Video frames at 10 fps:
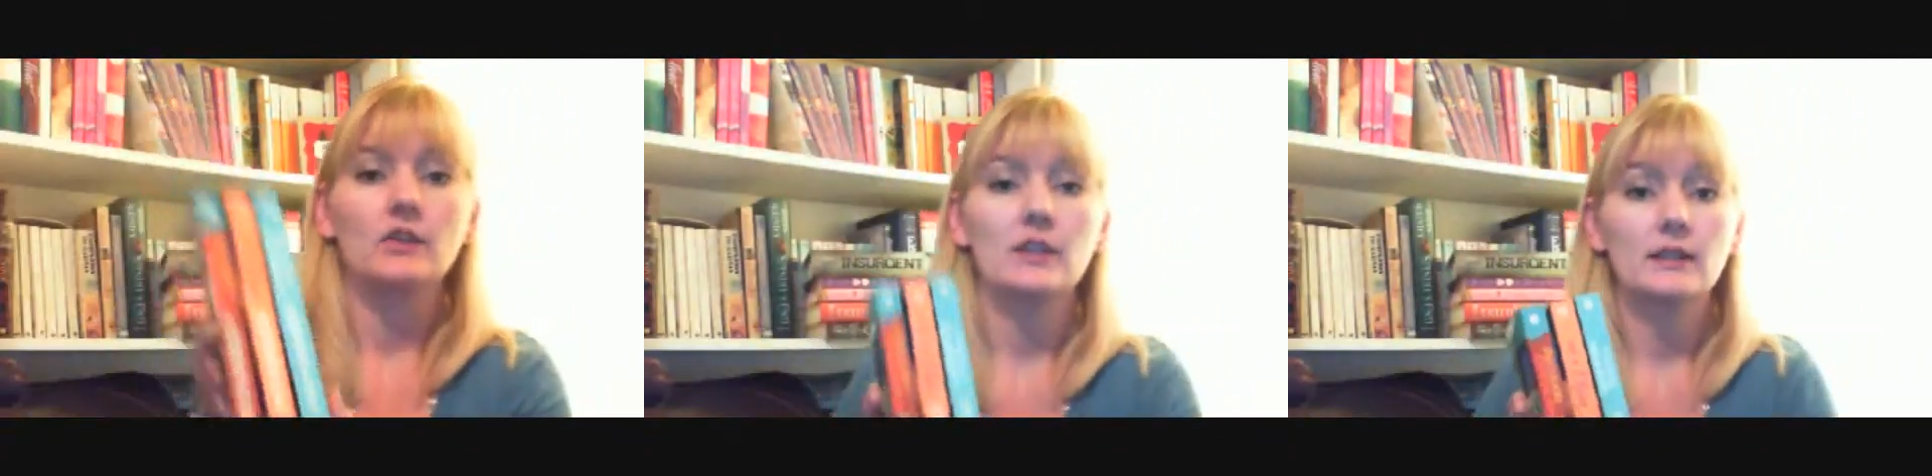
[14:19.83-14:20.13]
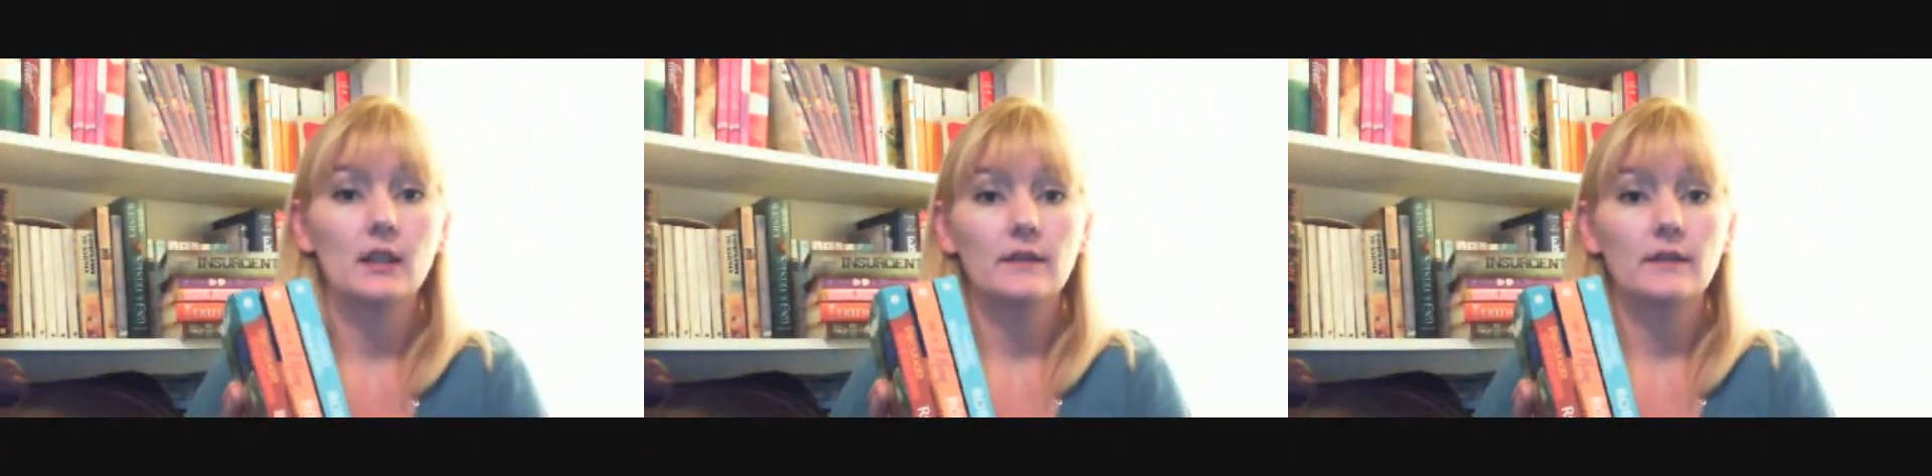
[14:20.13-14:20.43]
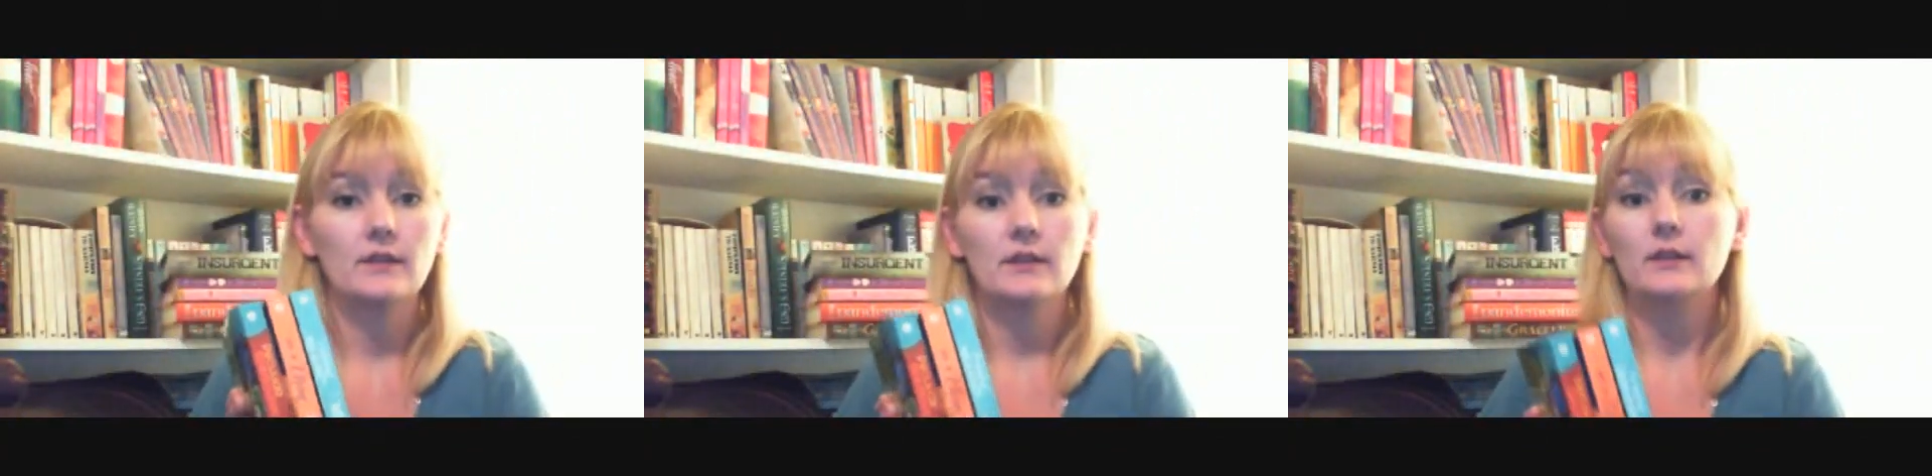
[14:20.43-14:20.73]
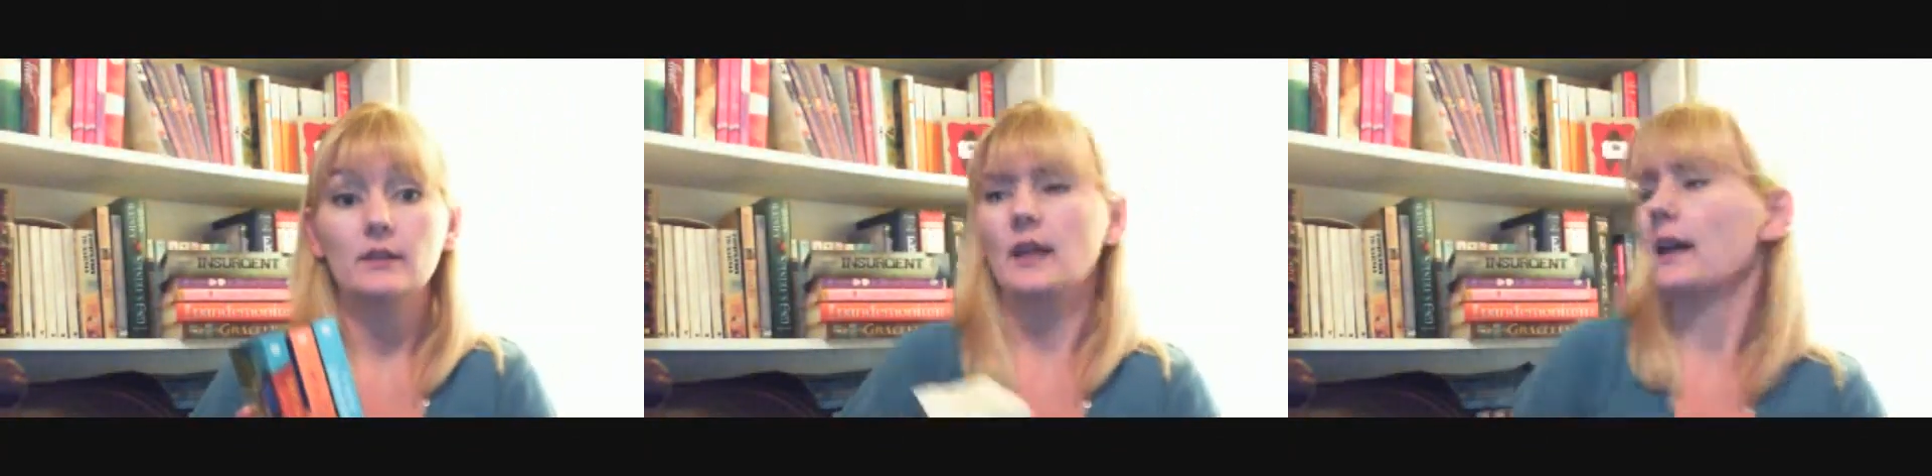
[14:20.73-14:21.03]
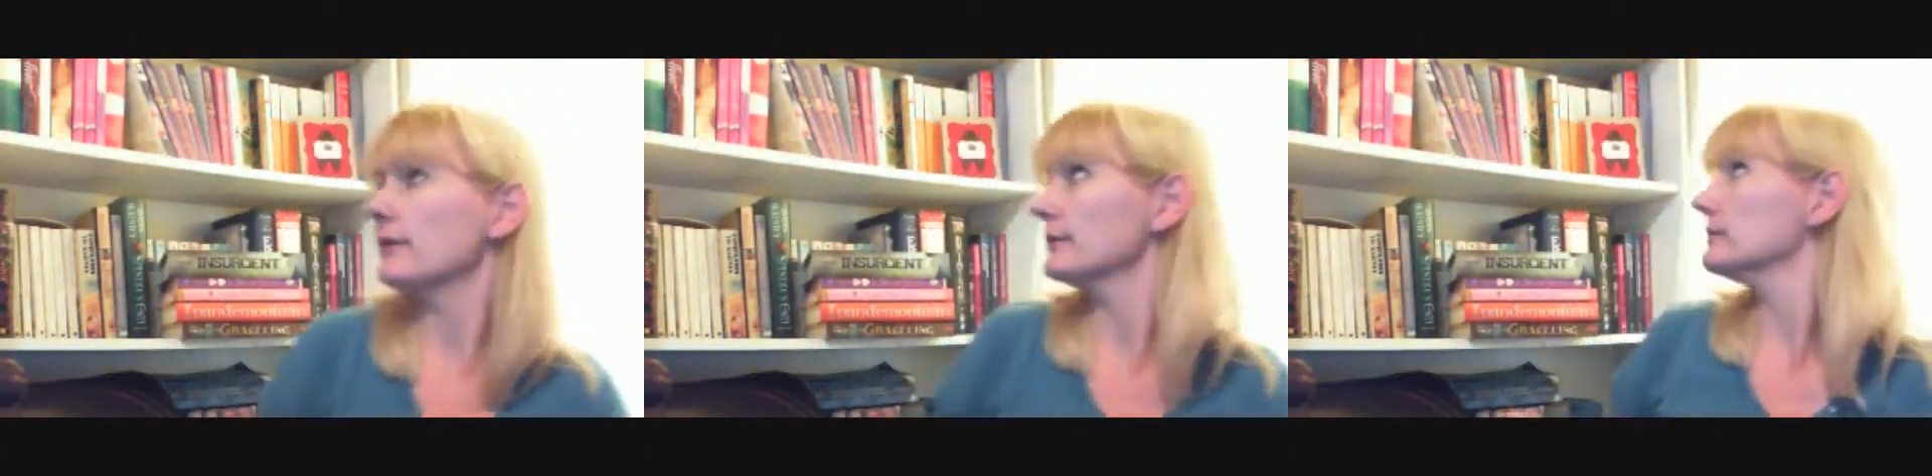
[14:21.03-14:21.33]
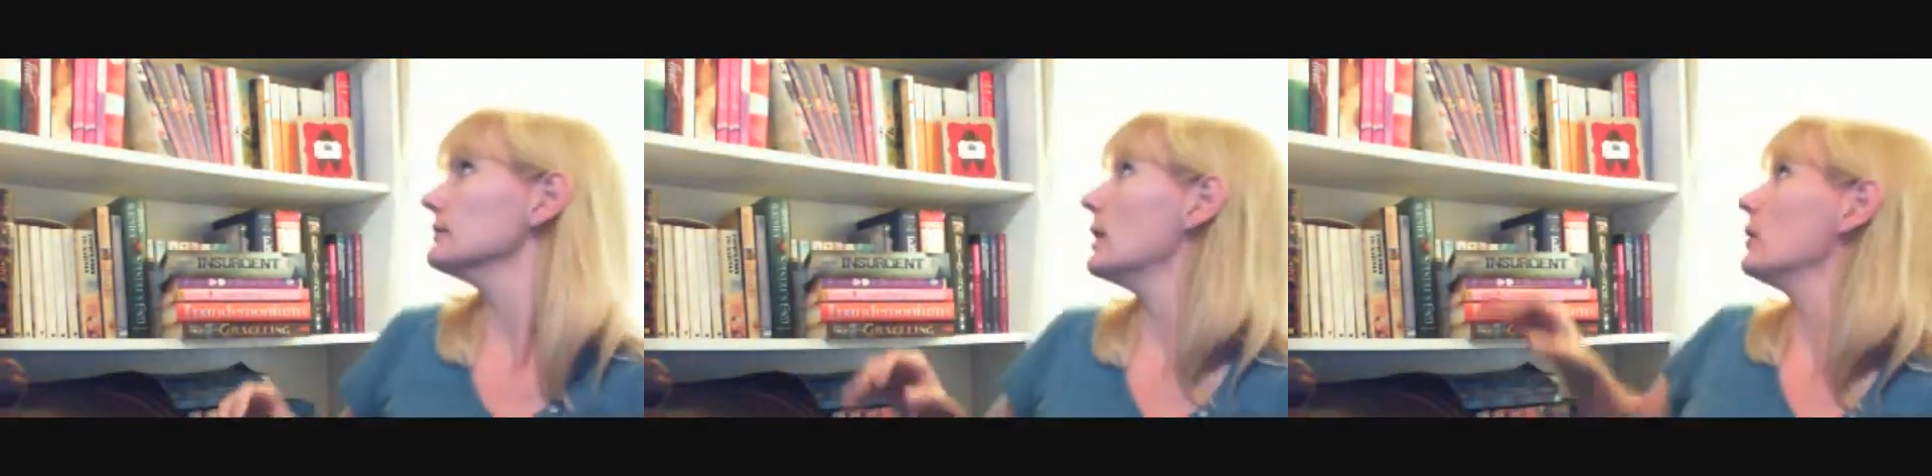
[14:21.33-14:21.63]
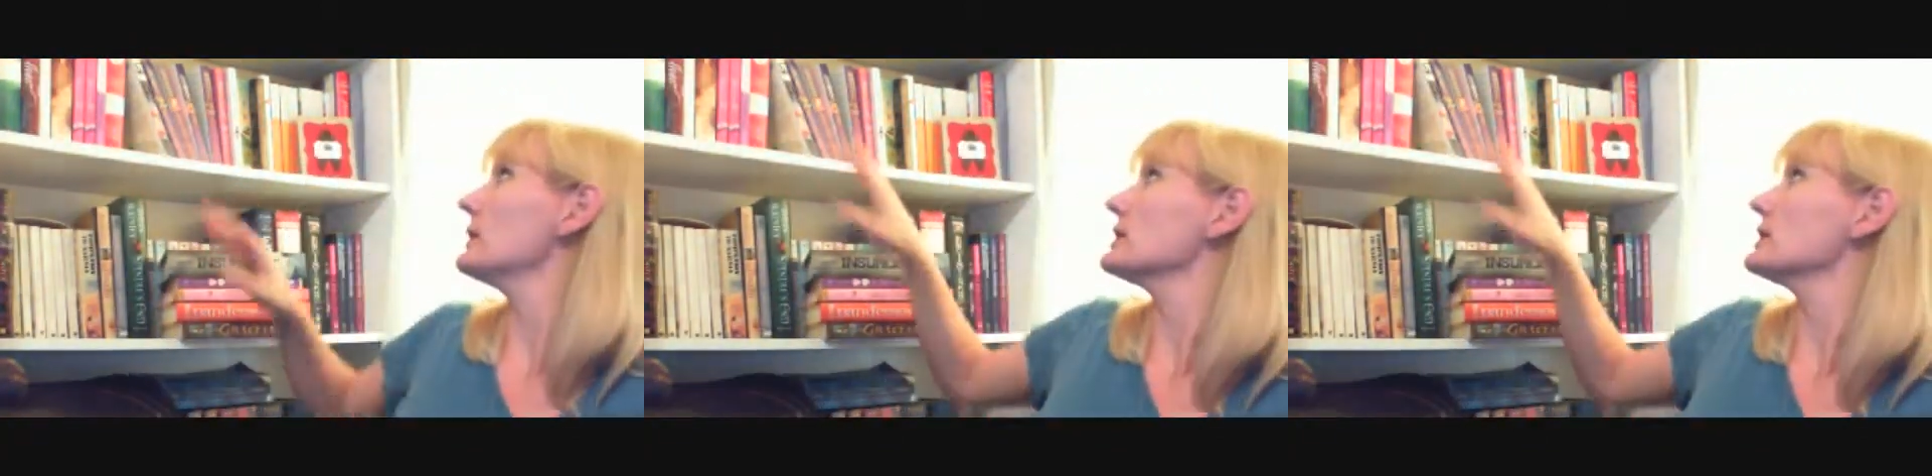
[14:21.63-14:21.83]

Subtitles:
She has a lot of other series. I have a whole